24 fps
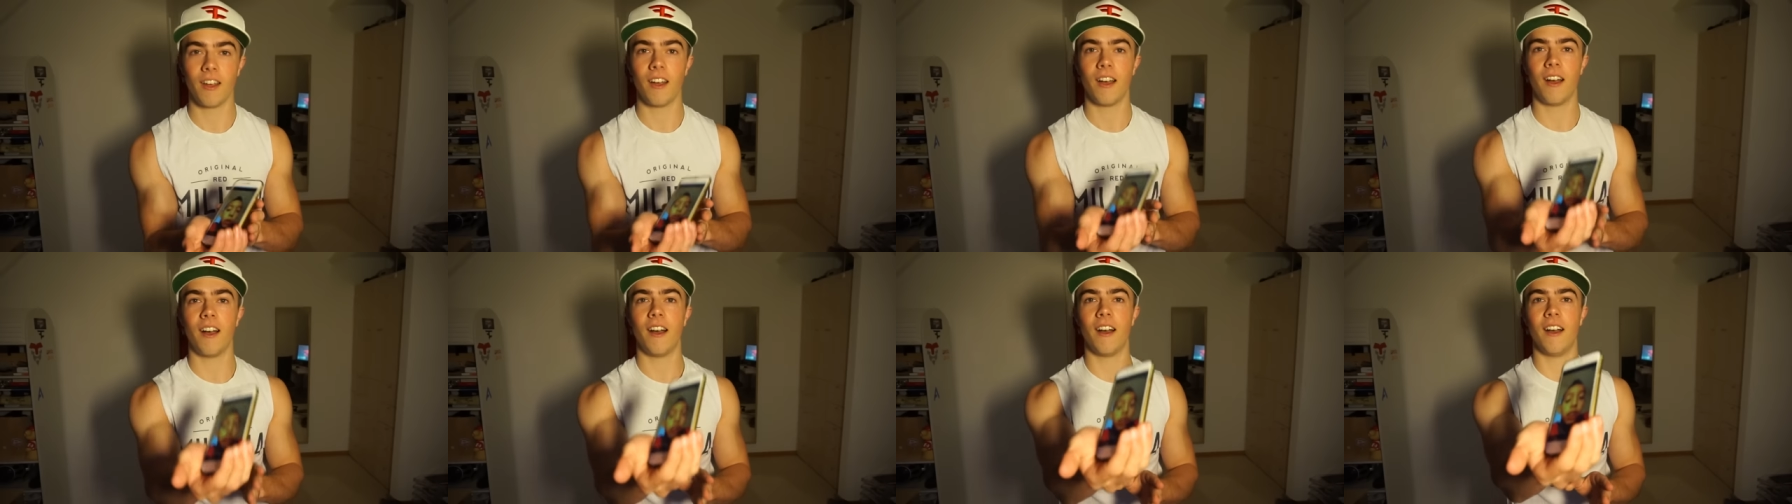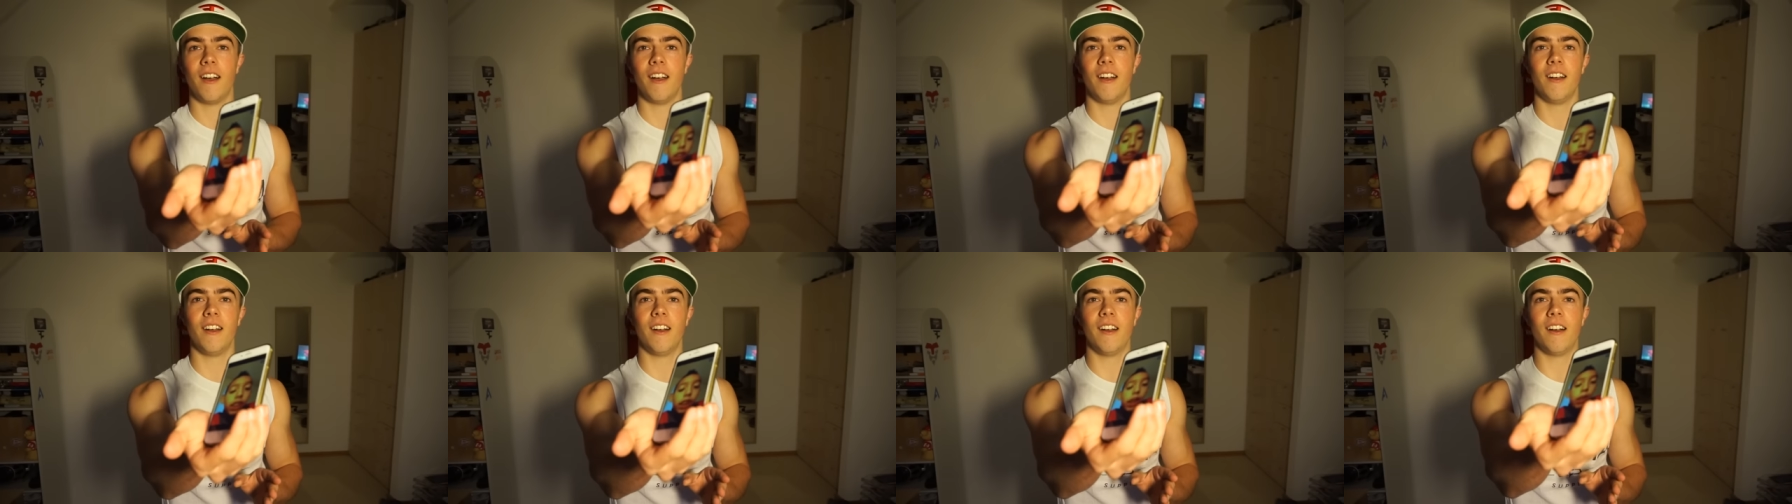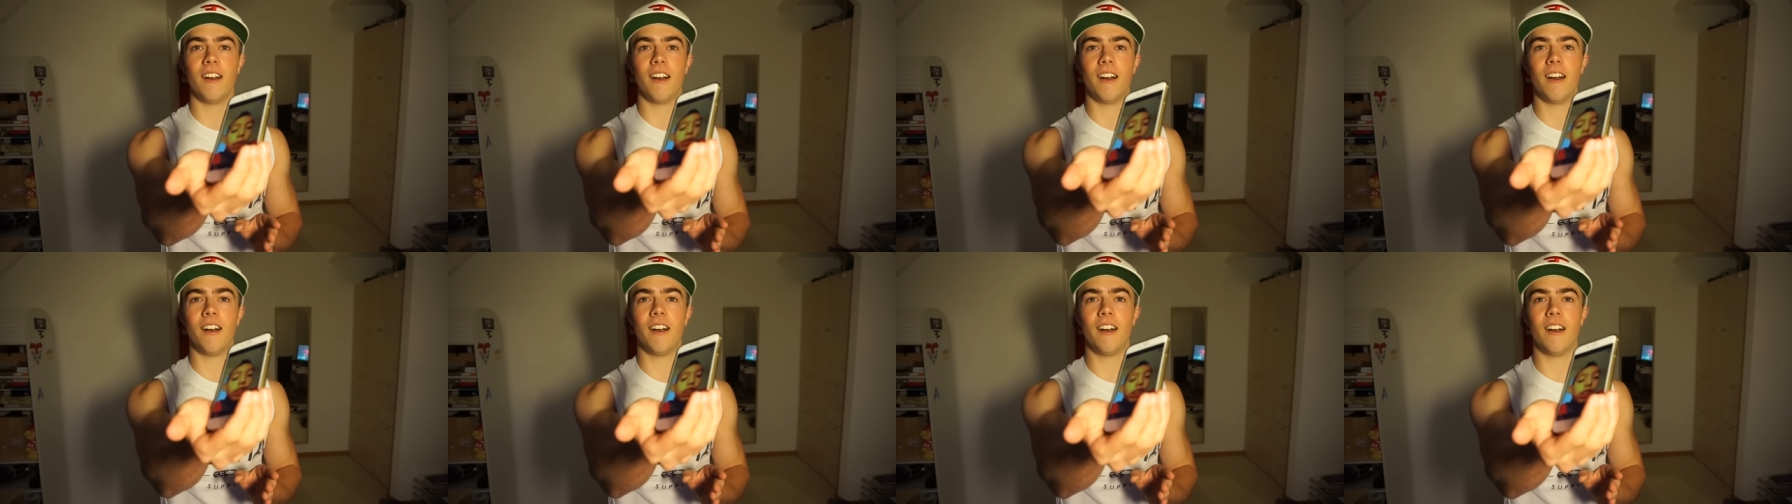want to turn how
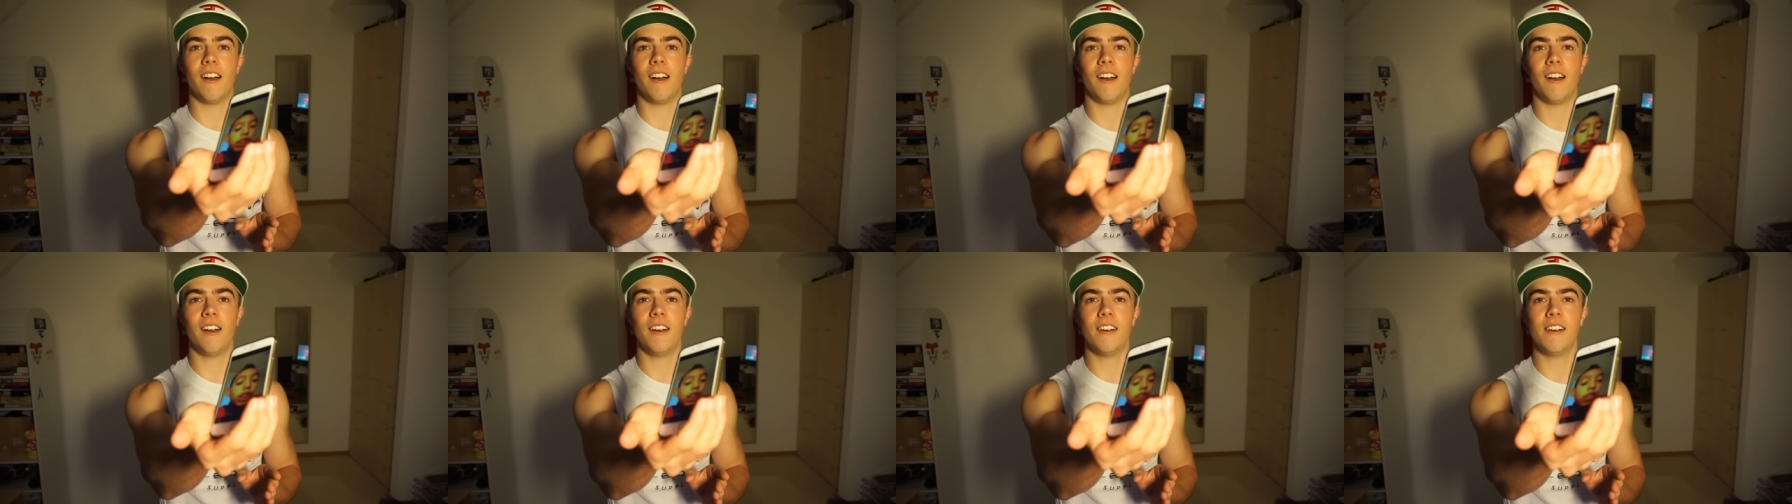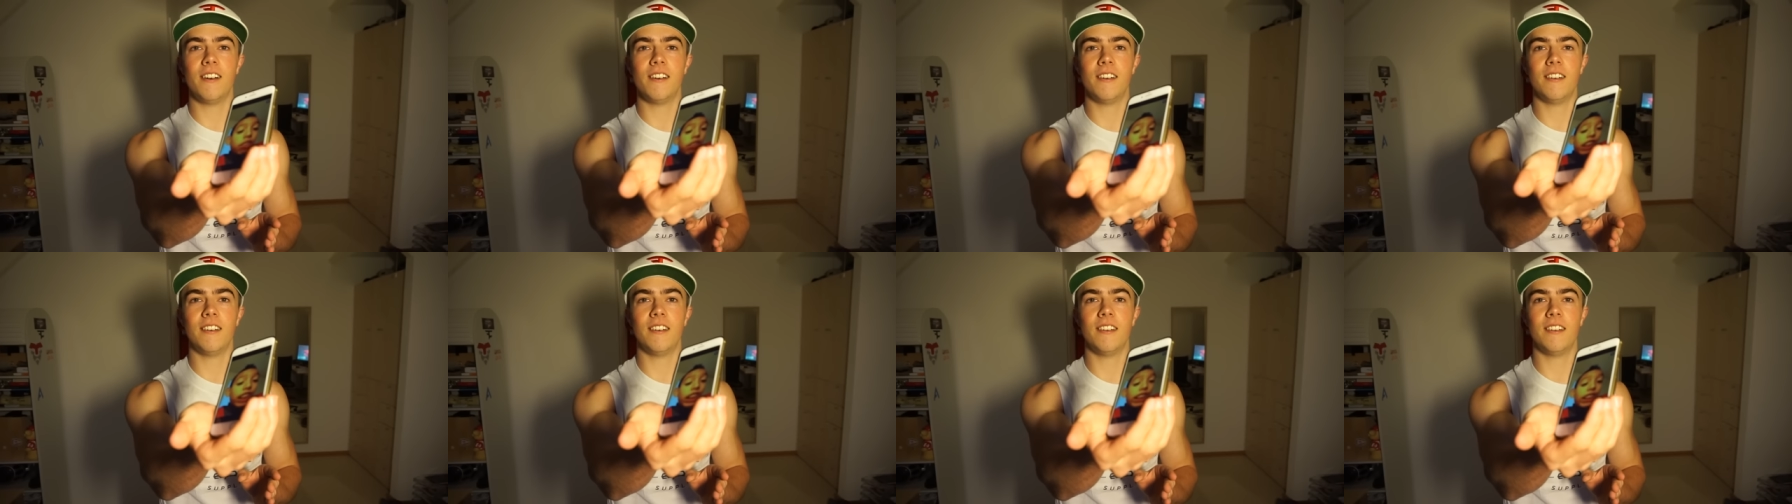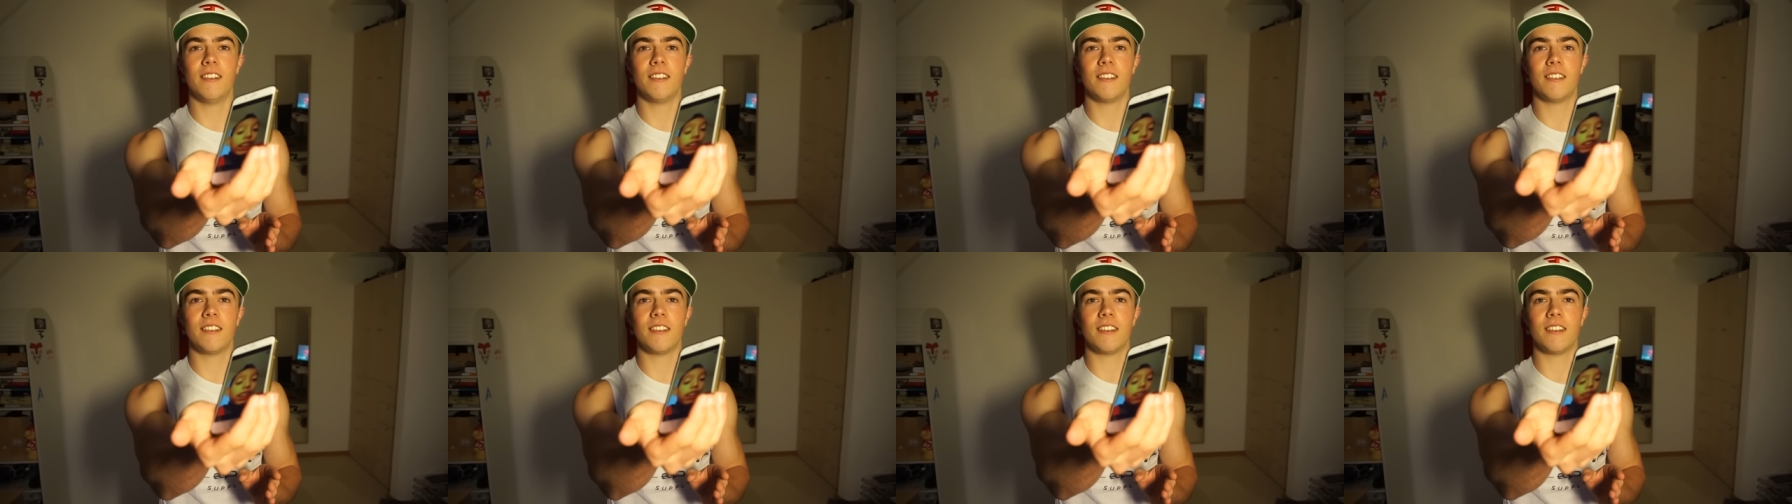much do you love
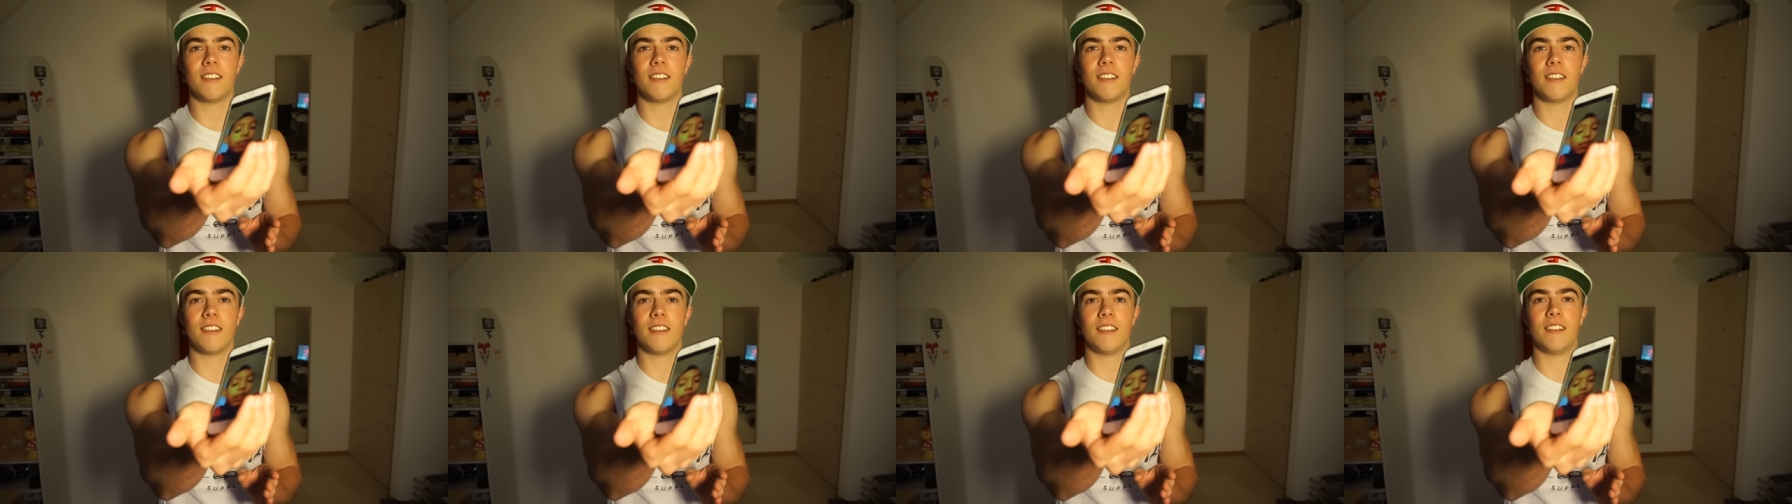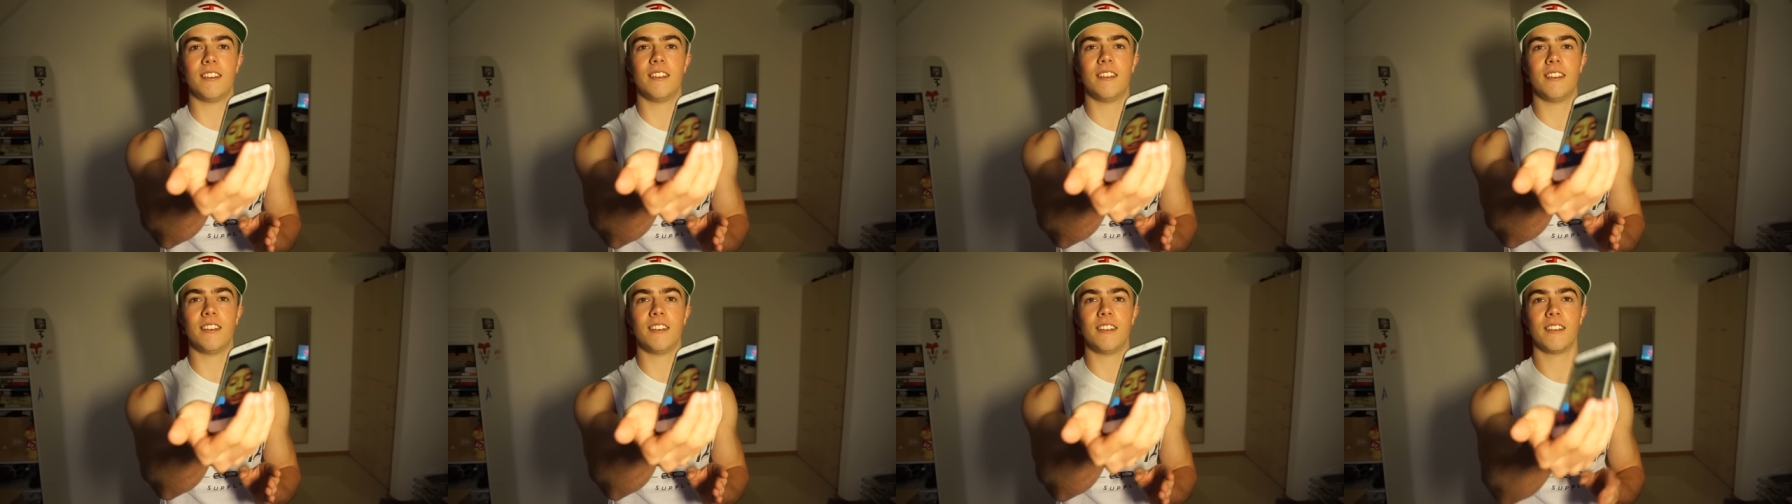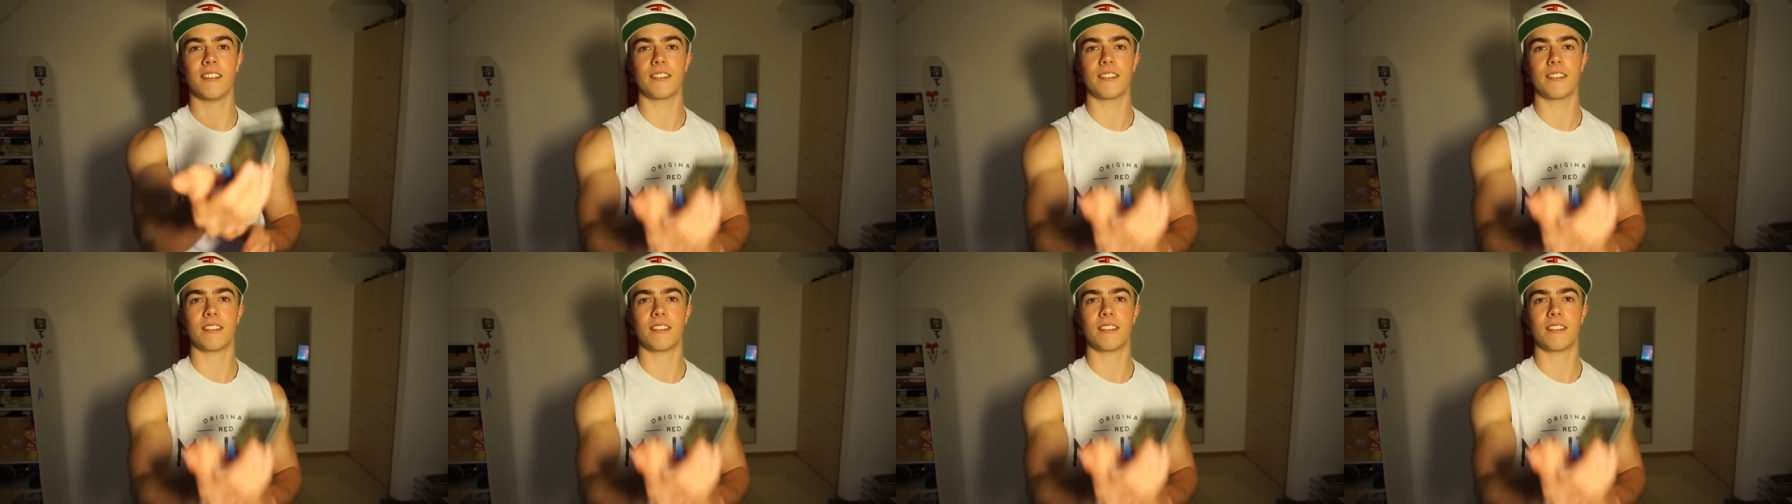FaZe and fitness?